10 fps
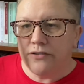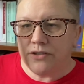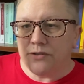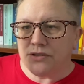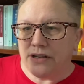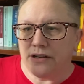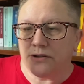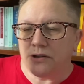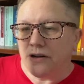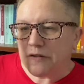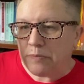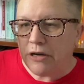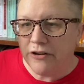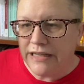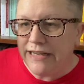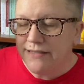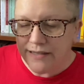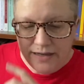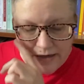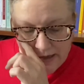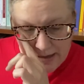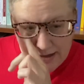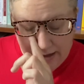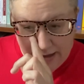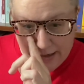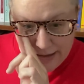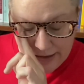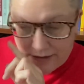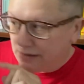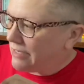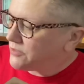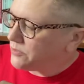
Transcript: Susanna Clarke's Piranesi. And it's